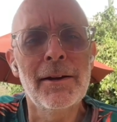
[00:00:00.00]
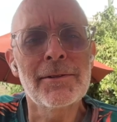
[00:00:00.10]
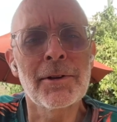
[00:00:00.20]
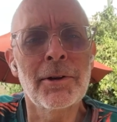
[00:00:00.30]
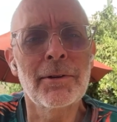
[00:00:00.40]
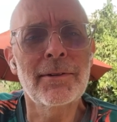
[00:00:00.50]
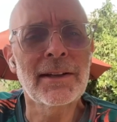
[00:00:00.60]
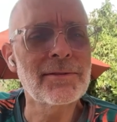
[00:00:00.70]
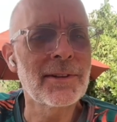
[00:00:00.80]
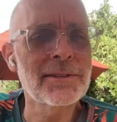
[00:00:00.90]
So
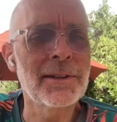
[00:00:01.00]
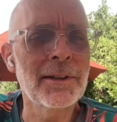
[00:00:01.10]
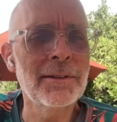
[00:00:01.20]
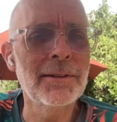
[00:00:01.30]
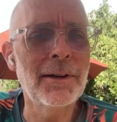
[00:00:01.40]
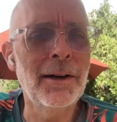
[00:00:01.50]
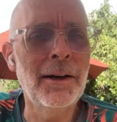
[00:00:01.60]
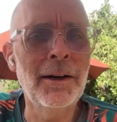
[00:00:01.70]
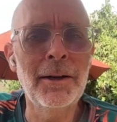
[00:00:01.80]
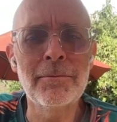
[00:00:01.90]
thanks for listening.
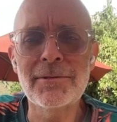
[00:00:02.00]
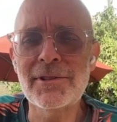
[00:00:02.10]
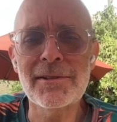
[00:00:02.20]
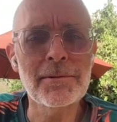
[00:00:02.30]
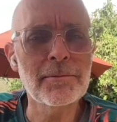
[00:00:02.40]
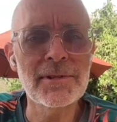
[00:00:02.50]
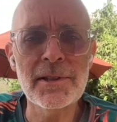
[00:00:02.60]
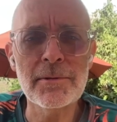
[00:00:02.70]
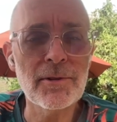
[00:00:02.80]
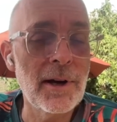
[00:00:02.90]
Just
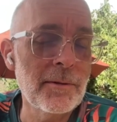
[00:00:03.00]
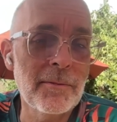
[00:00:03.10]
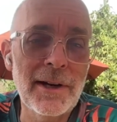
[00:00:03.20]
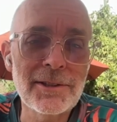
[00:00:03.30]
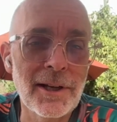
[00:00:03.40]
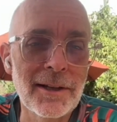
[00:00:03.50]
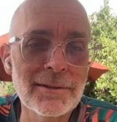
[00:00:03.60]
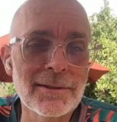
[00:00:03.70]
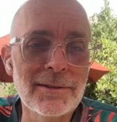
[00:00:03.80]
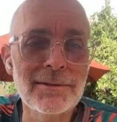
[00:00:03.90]
subscribe to my
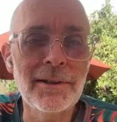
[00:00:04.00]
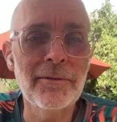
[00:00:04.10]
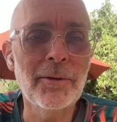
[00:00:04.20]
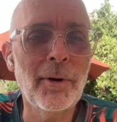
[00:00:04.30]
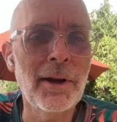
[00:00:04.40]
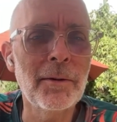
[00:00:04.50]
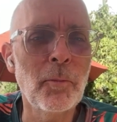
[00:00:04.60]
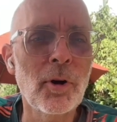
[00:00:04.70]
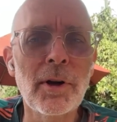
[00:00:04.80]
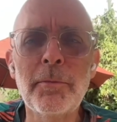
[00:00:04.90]
channel if you want
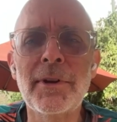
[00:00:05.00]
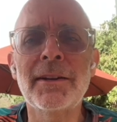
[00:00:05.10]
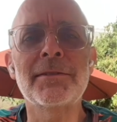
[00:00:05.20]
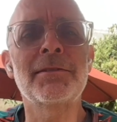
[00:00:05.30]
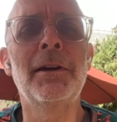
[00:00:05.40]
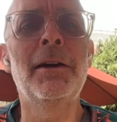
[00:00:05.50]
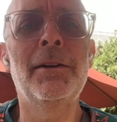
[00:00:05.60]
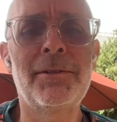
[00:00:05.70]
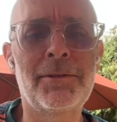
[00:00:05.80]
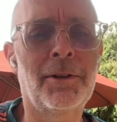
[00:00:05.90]
more updates.
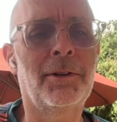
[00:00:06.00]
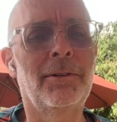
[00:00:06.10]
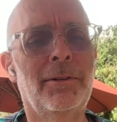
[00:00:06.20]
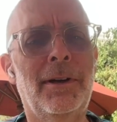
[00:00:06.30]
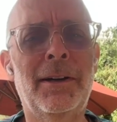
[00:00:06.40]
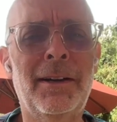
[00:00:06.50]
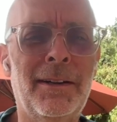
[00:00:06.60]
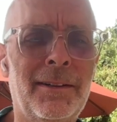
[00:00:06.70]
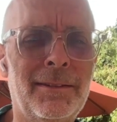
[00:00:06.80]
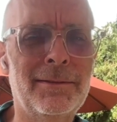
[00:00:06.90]
So
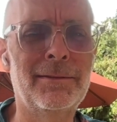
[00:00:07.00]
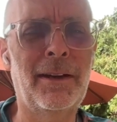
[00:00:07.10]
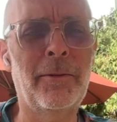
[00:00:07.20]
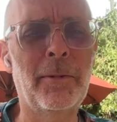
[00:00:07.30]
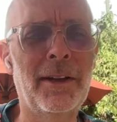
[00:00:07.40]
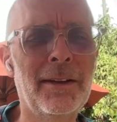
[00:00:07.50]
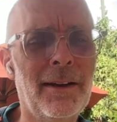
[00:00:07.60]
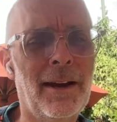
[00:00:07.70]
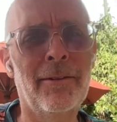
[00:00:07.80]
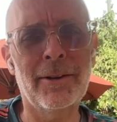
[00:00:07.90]
everybody
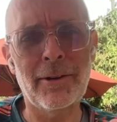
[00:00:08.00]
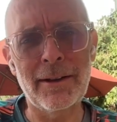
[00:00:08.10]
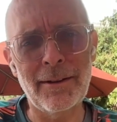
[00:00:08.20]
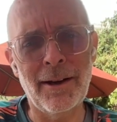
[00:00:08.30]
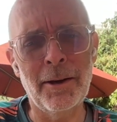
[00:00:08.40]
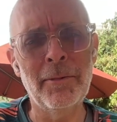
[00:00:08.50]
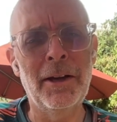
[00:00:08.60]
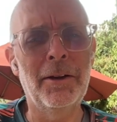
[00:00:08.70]
have a great time.